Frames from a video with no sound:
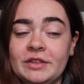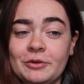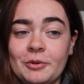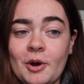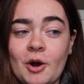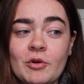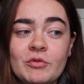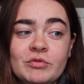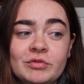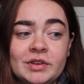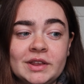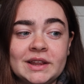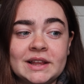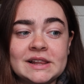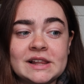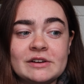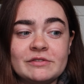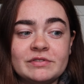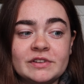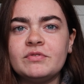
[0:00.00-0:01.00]
They were all really
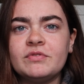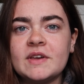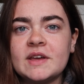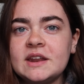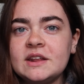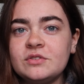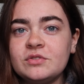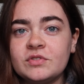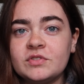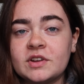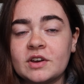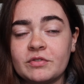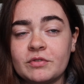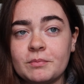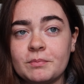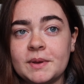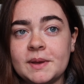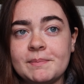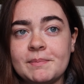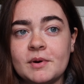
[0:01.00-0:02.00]
lovely. Varied for
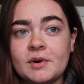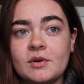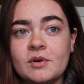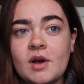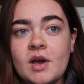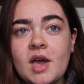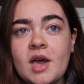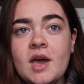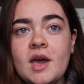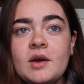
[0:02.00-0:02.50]
different people.